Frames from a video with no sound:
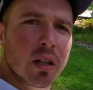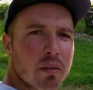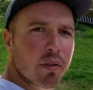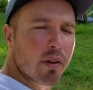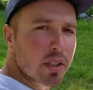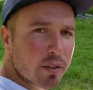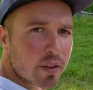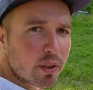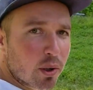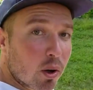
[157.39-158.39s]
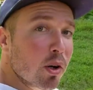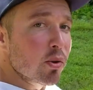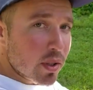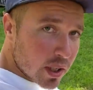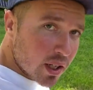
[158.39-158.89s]
For those of you who are
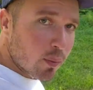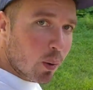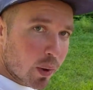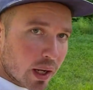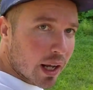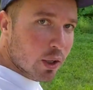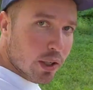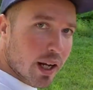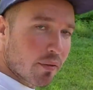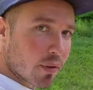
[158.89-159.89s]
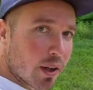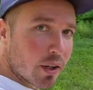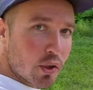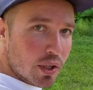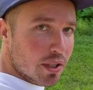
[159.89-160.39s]
interested in what we're going to actually have for
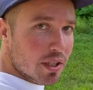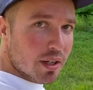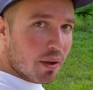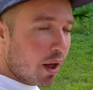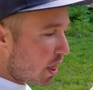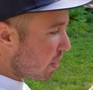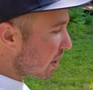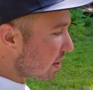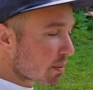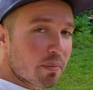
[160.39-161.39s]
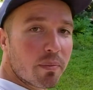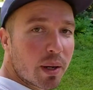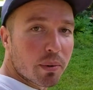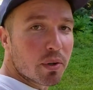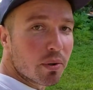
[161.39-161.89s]
lunch, this is a thing that
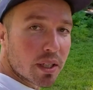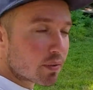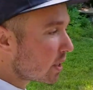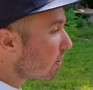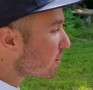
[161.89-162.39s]
people do in these videos